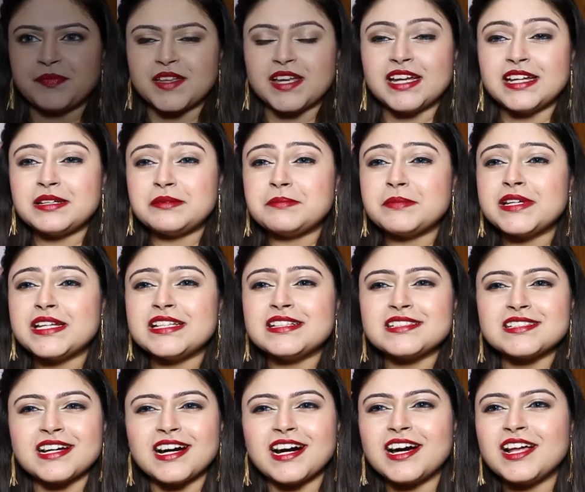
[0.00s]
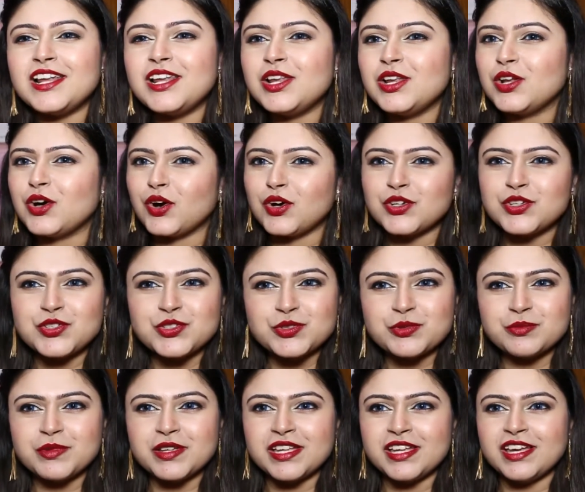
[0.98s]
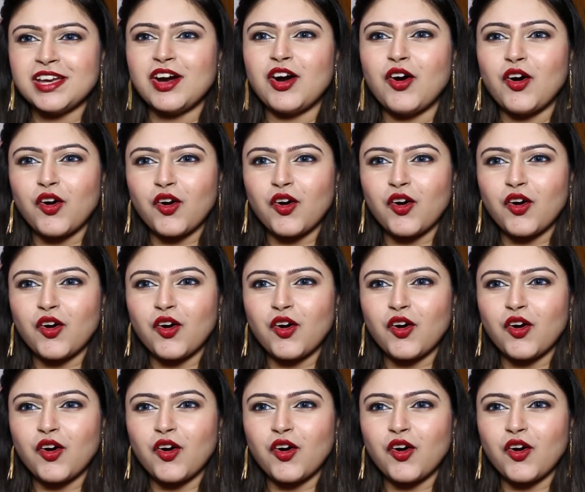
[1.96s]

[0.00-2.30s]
It means a lot to me.